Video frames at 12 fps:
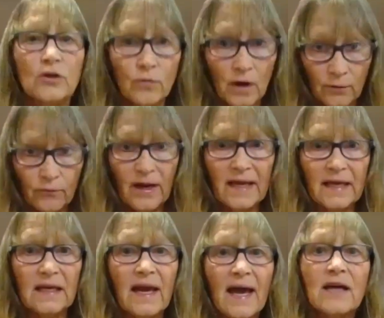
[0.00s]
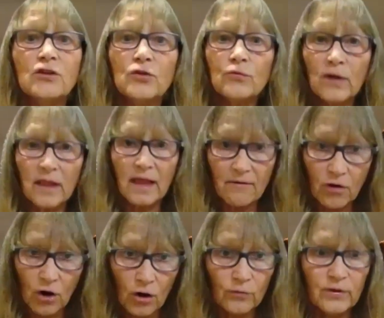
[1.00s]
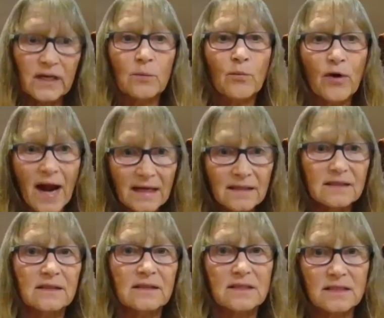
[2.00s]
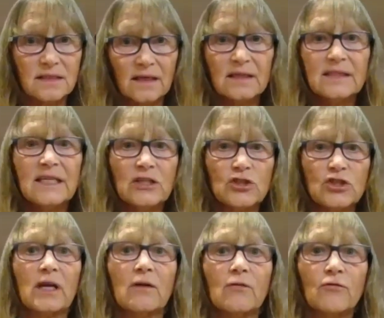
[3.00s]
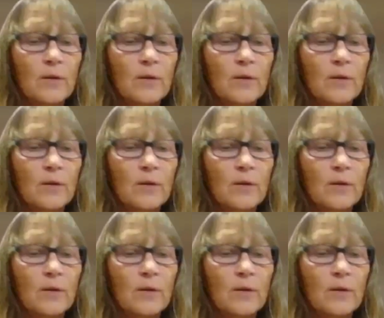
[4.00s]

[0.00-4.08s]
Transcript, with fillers: you are ready and you will have already practiced teaching.